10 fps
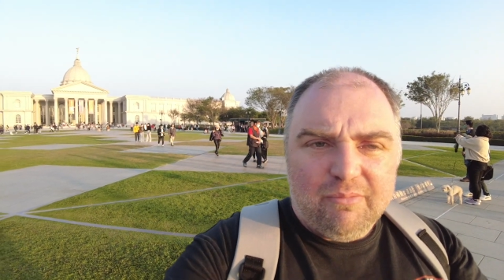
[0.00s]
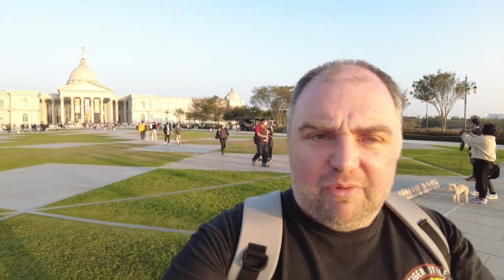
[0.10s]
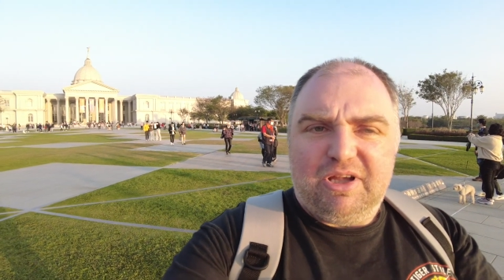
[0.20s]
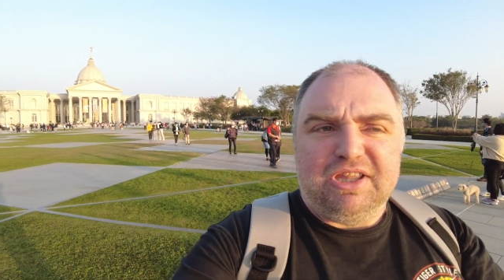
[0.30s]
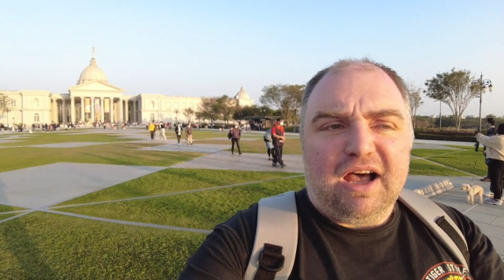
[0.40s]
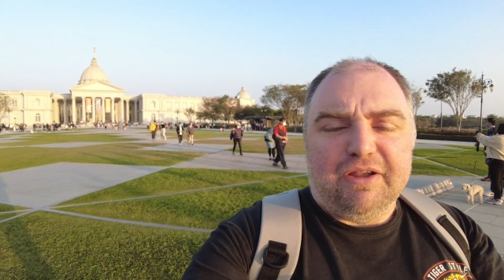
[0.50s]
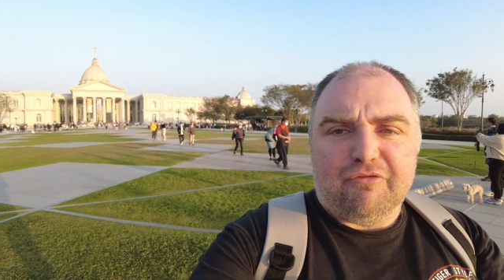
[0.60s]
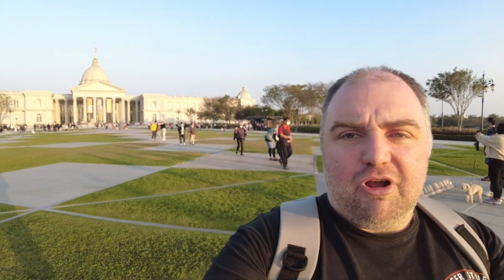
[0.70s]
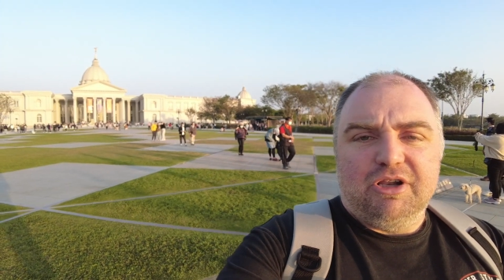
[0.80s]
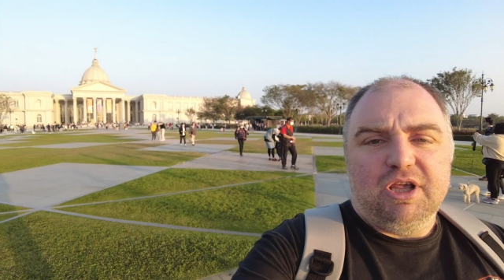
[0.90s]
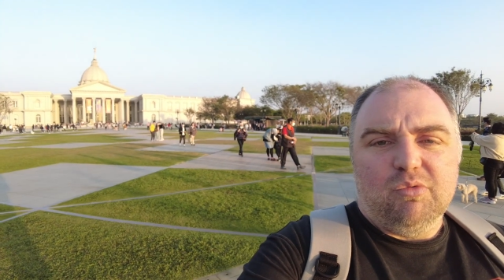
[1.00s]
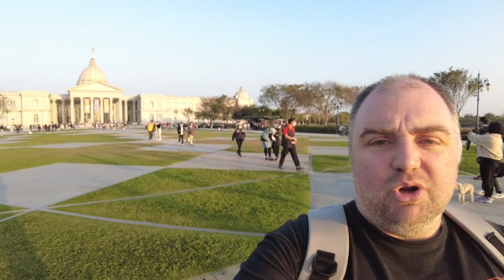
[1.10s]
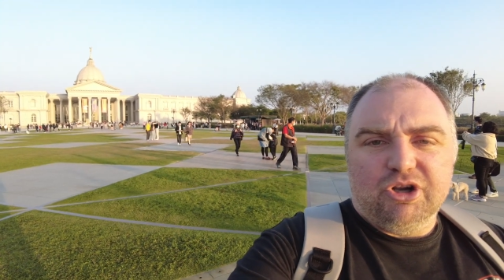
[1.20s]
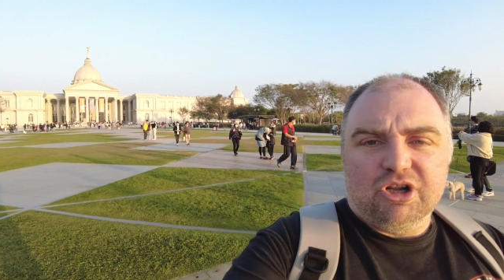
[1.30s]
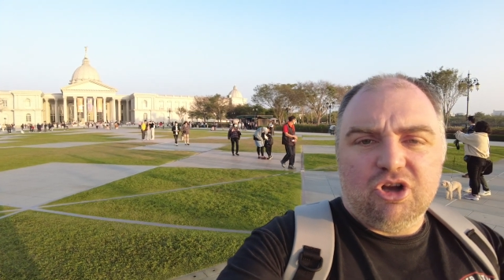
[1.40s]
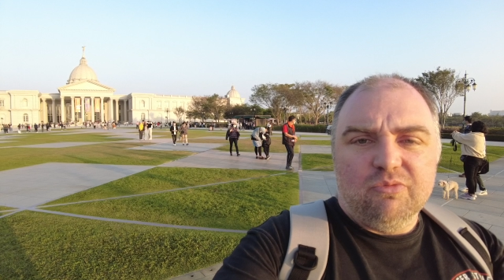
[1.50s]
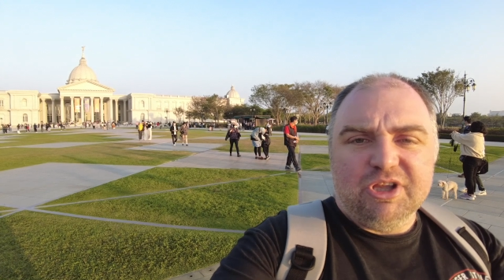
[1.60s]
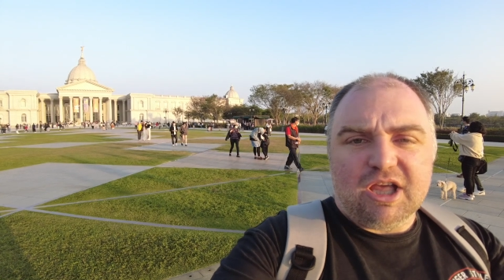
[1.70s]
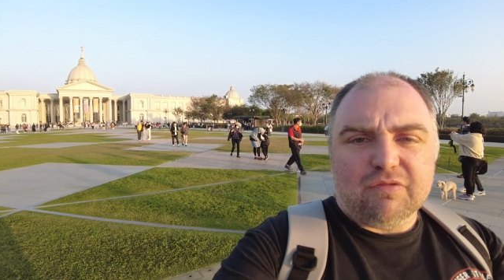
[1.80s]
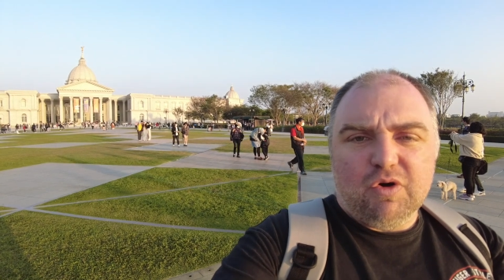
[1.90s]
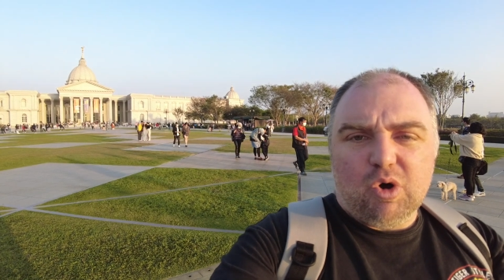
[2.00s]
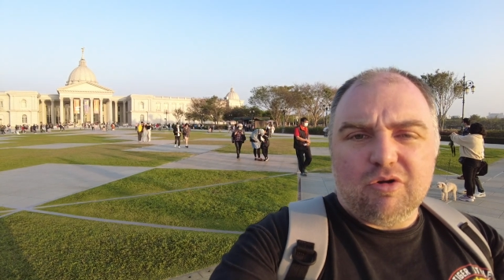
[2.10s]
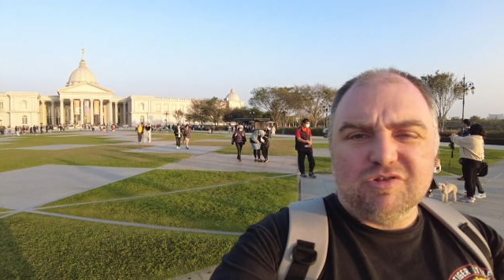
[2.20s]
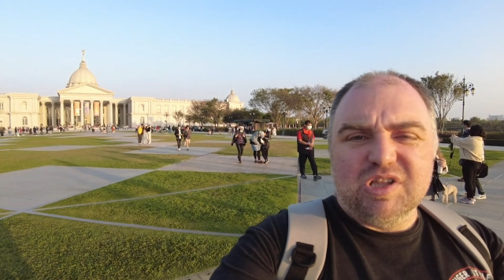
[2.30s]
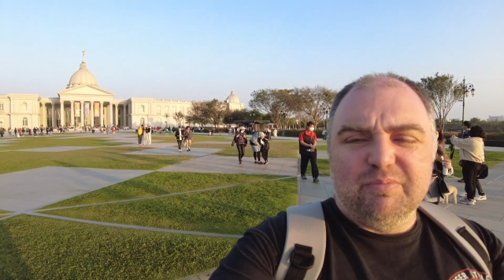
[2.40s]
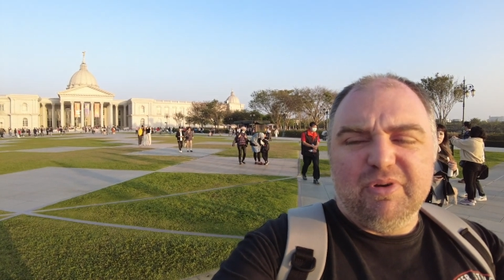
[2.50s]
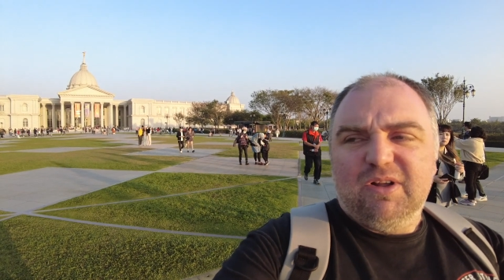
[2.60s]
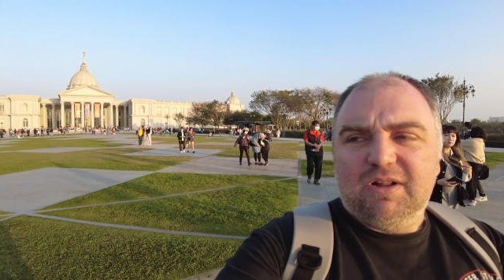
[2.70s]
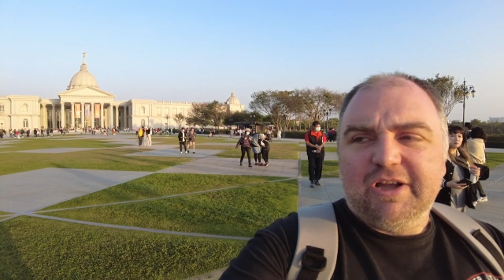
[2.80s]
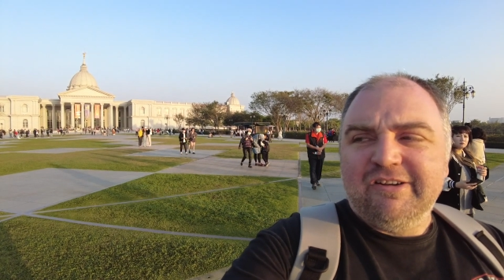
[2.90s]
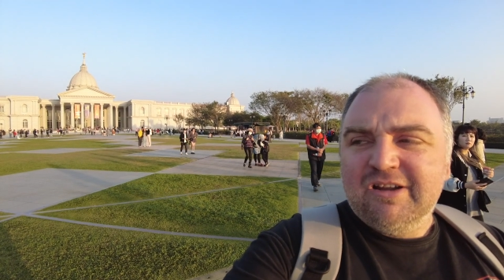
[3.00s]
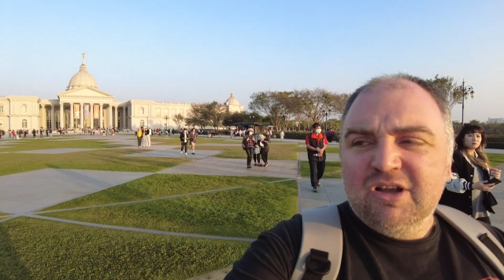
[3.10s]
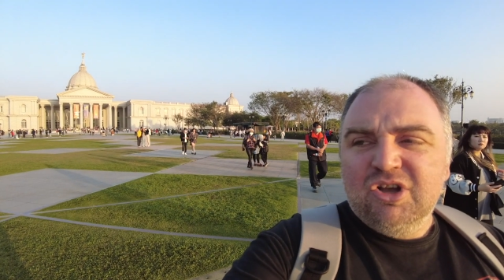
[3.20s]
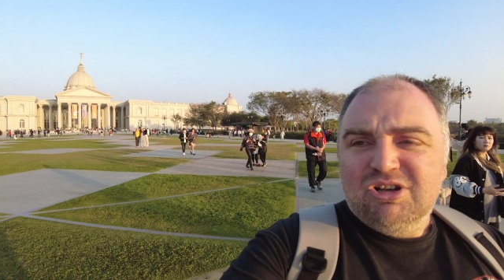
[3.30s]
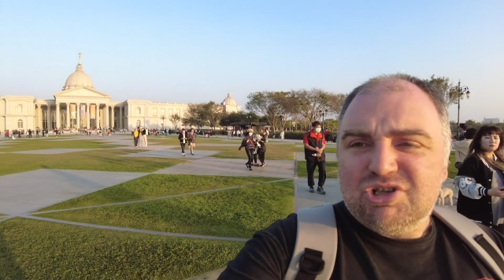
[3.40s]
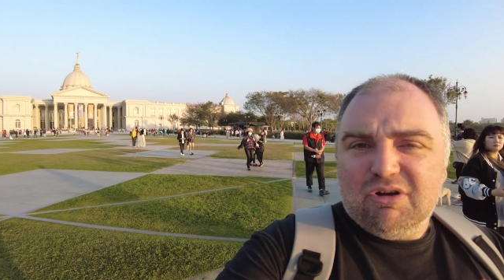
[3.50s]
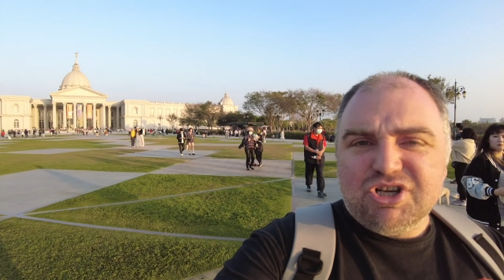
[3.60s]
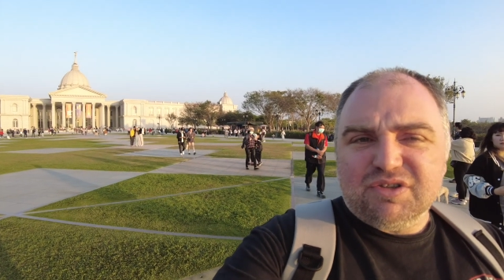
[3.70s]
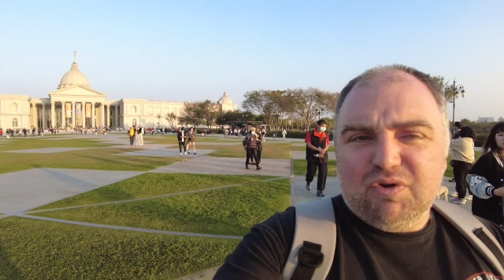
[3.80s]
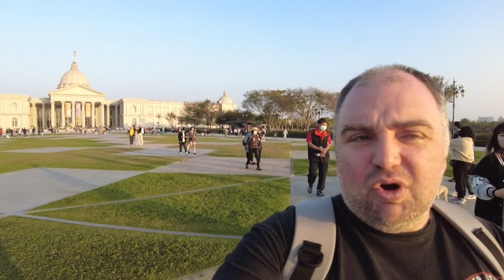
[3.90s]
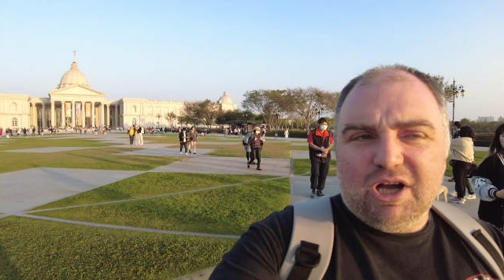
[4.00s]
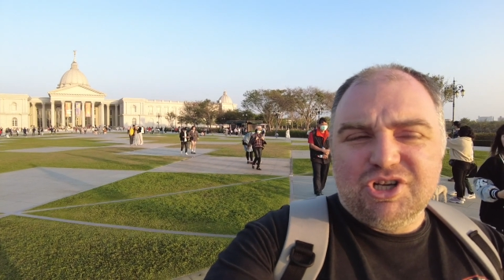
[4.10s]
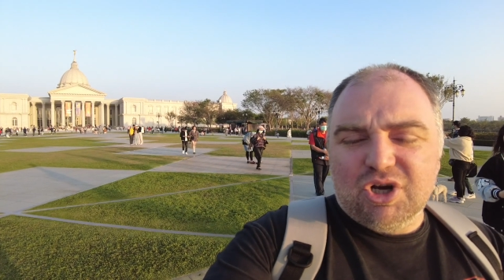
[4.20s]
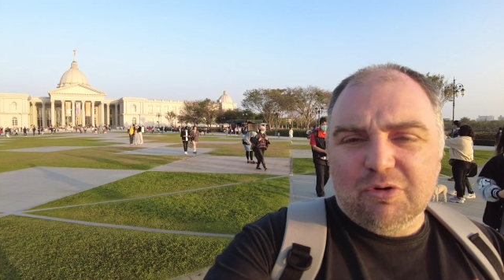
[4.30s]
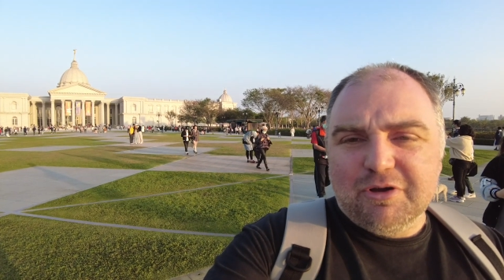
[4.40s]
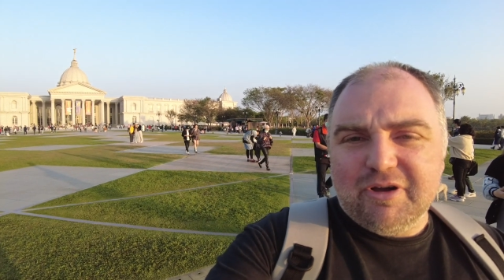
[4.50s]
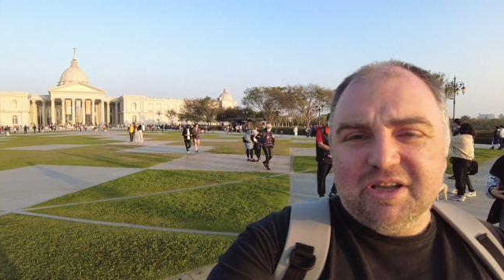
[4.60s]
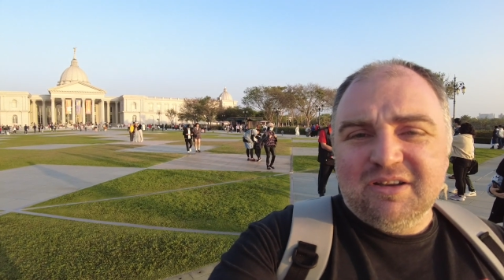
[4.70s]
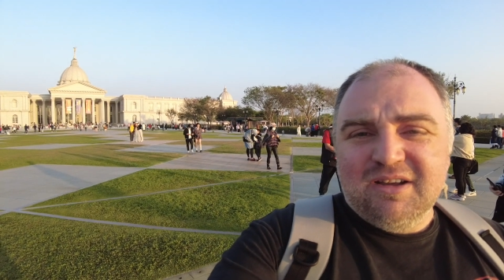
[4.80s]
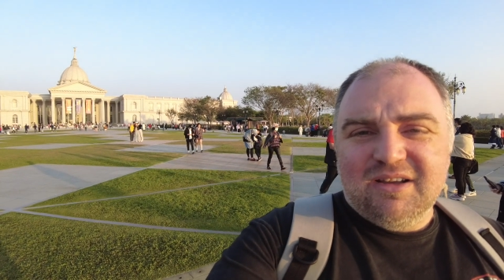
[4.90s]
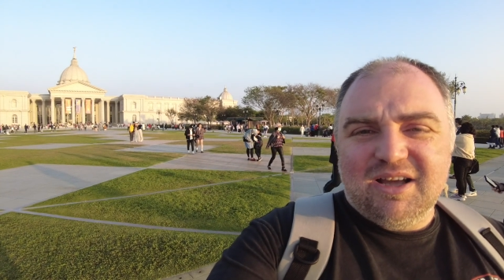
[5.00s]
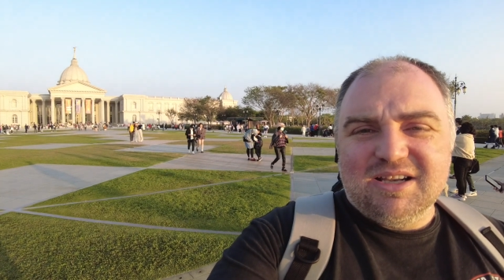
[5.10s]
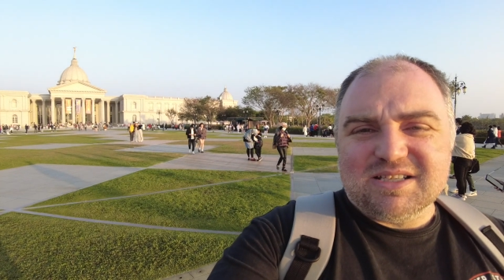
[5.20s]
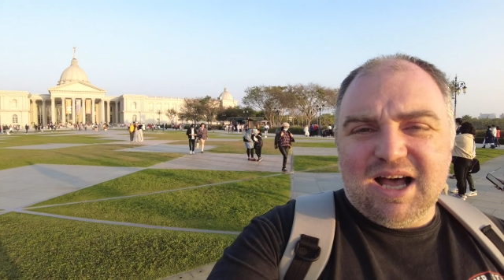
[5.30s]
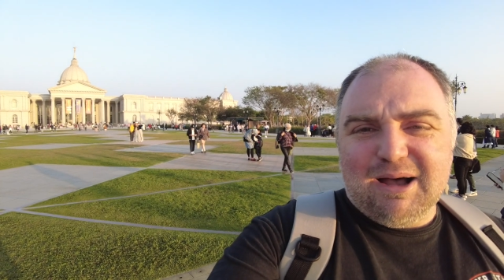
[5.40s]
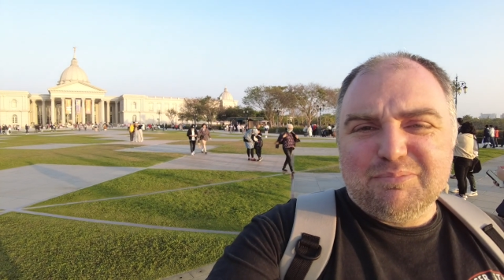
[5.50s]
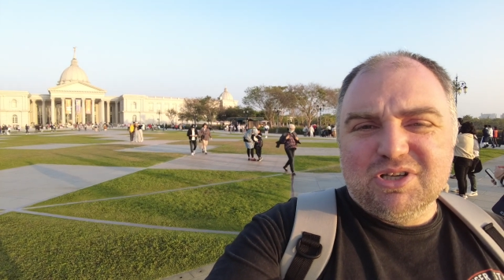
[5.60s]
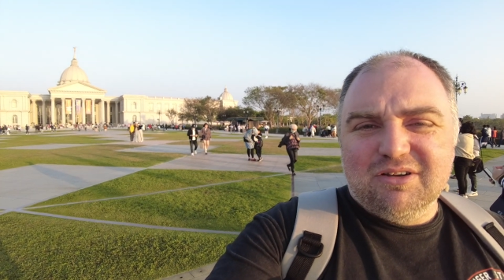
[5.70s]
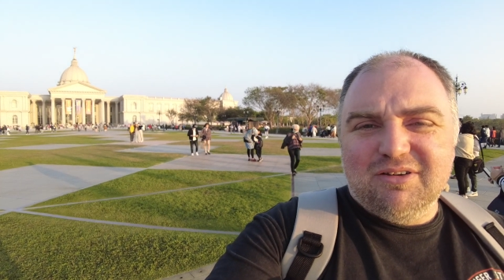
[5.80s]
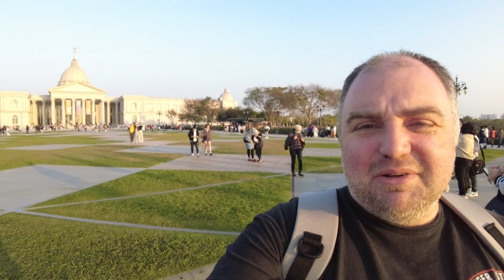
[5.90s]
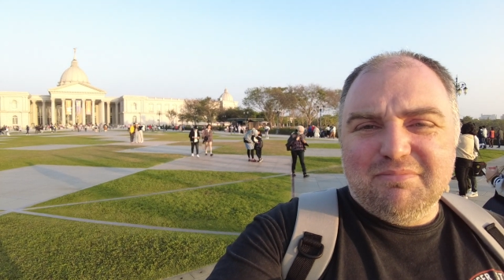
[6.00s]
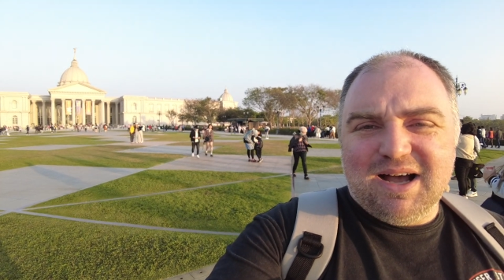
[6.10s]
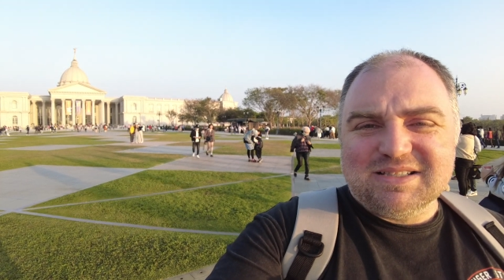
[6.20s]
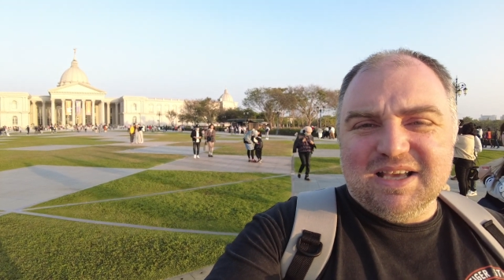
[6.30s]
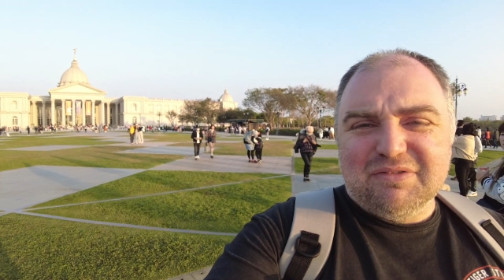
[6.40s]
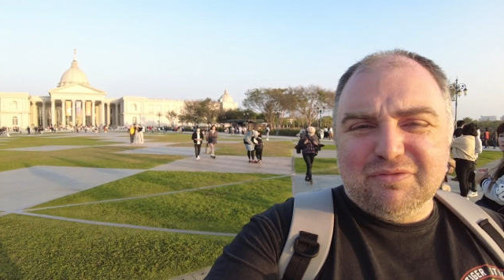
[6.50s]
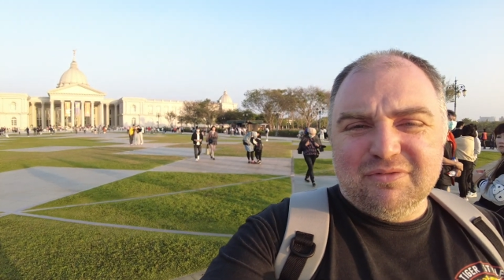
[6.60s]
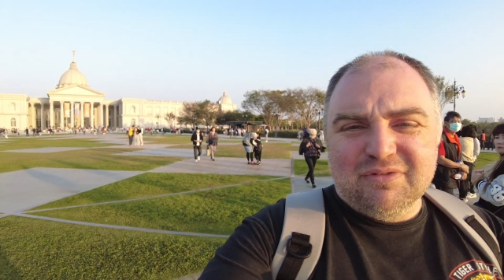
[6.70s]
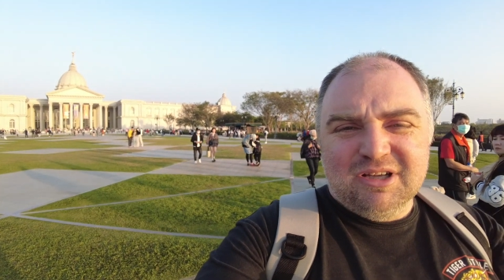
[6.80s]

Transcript: But my Thai friend, he wanted to come and get photos of the building, so I just thought I'd show you it. It is absolutely massive.